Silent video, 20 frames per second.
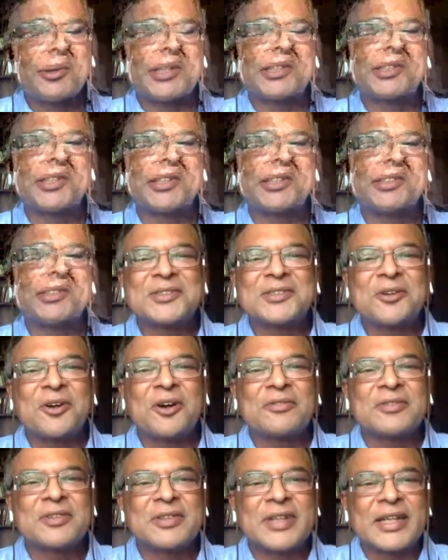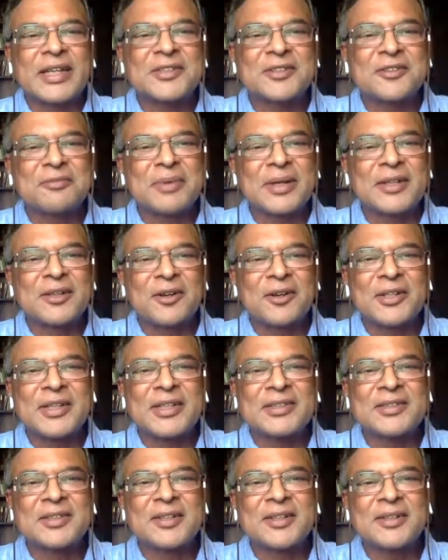questions of the rest of my
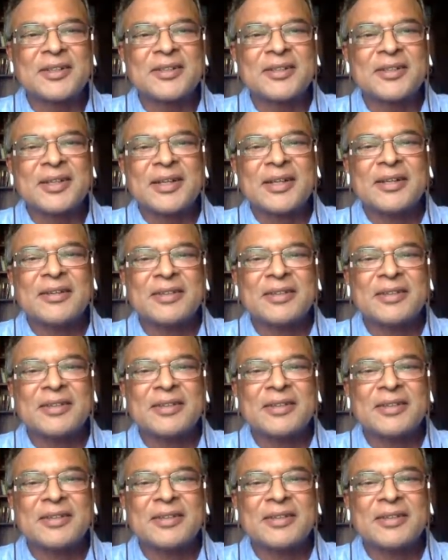colleagues here,